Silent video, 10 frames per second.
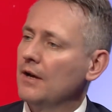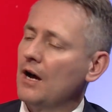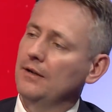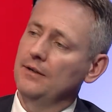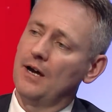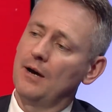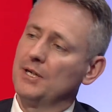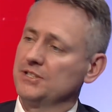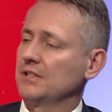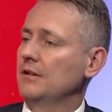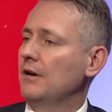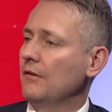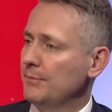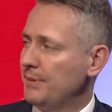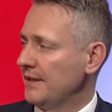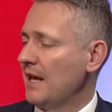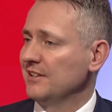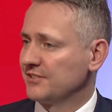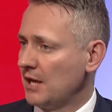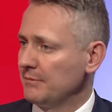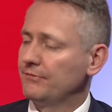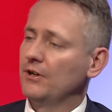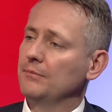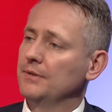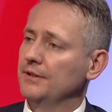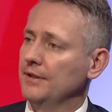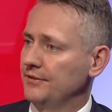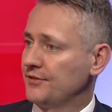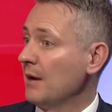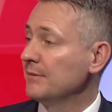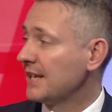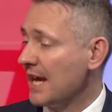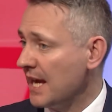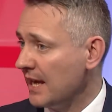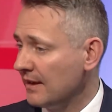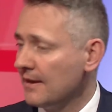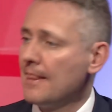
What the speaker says: how much of the P&L is coming from time decay,